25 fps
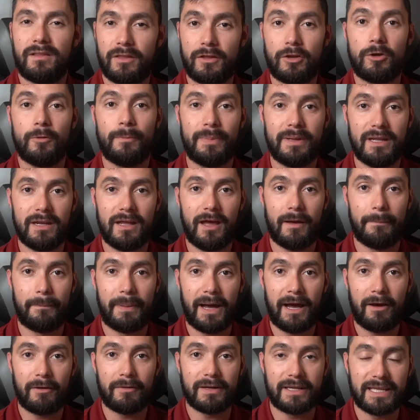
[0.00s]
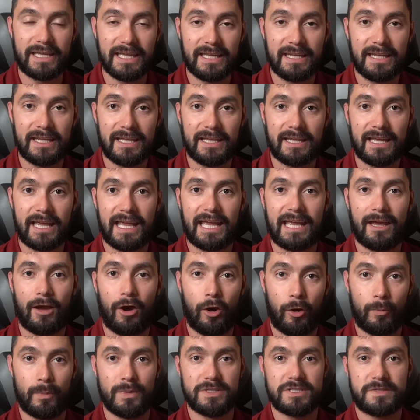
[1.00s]
a little bit about getting a
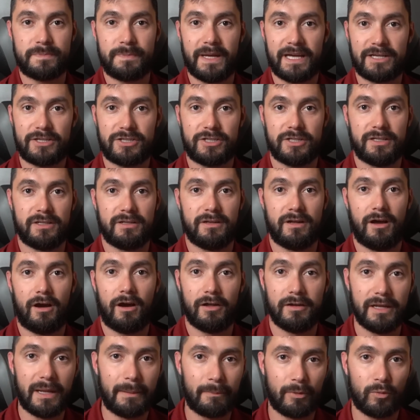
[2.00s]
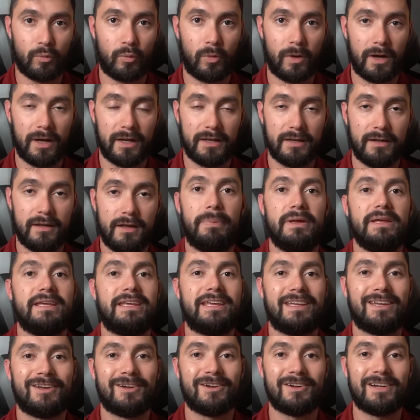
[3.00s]
home inspection on number 1, but
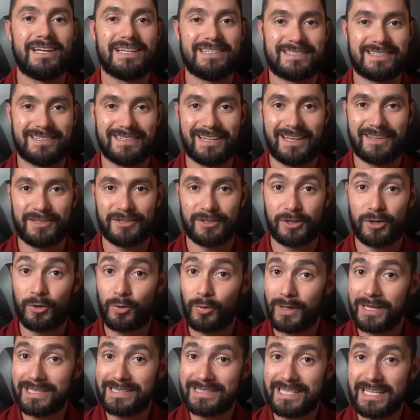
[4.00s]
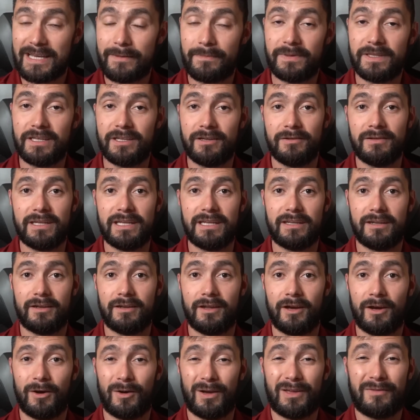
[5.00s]
here is another quick tip that you need to
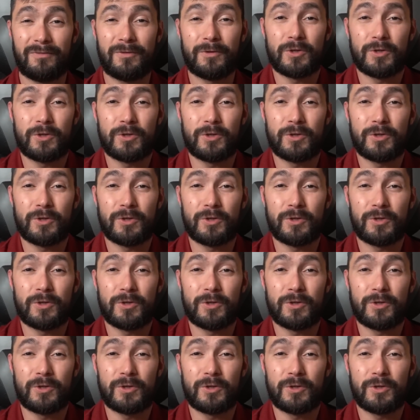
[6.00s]
know if